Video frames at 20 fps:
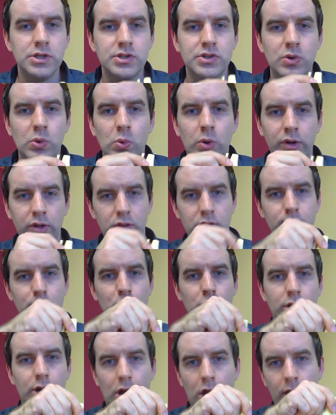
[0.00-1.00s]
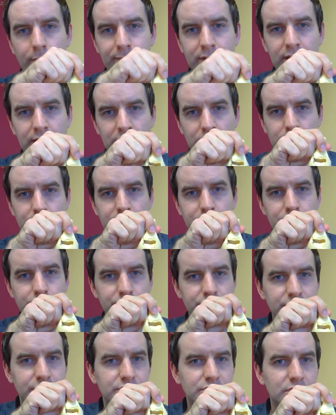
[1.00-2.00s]
So one of the more common ankle
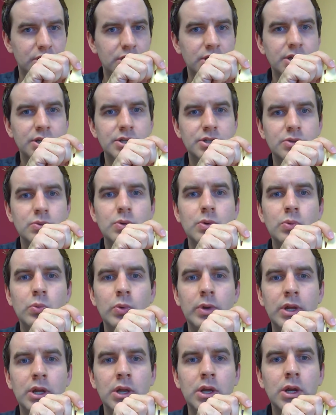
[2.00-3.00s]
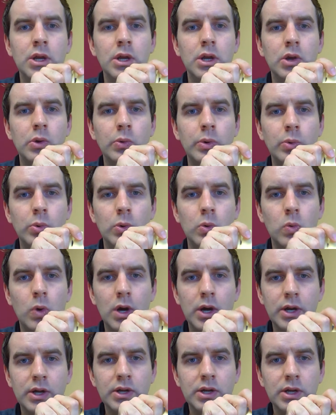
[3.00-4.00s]
injuries is when we're
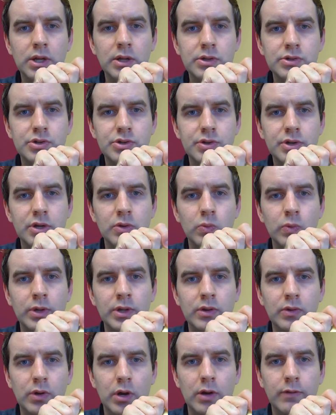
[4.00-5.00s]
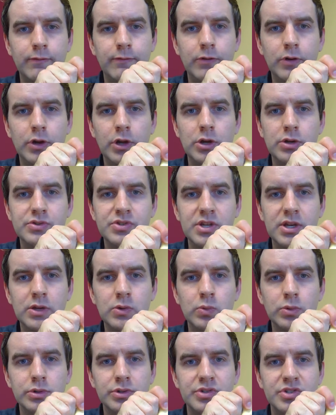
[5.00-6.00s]
walking down the street and our foot goes
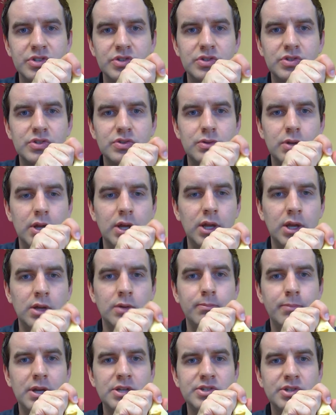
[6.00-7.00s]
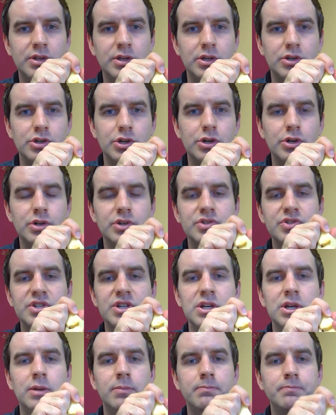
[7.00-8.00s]
inwards and basically turns
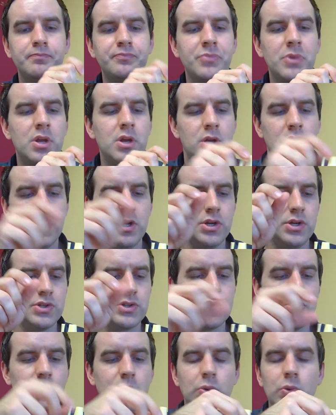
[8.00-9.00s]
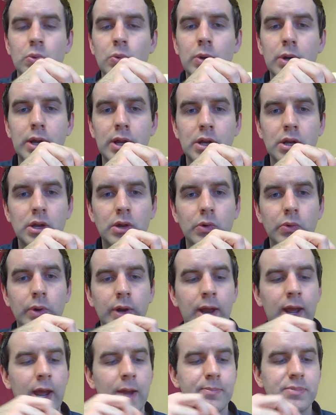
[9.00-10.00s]
in. So
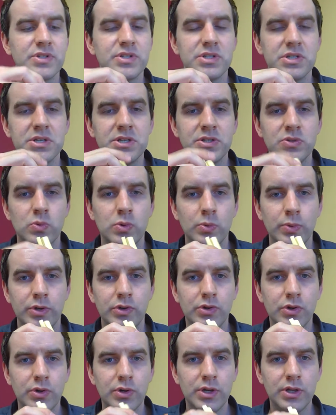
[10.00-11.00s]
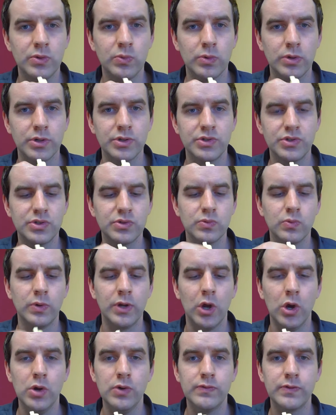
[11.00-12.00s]
what happens is when we turn inwards,
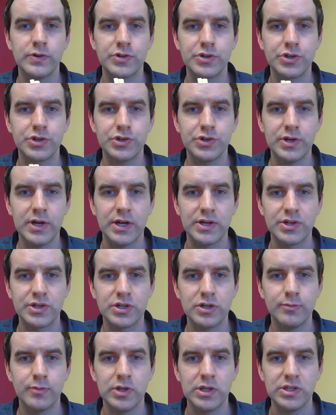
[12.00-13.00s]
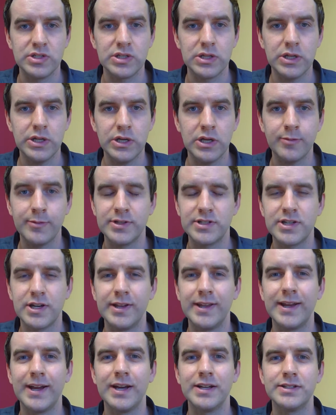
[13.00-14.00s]
we overstretch some of these ligaments
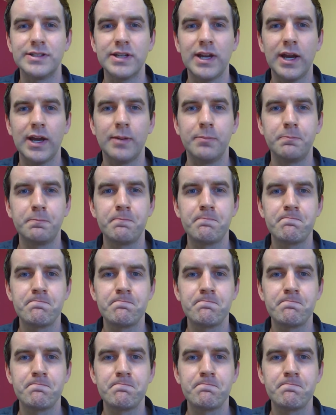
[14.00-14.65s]
on the outside.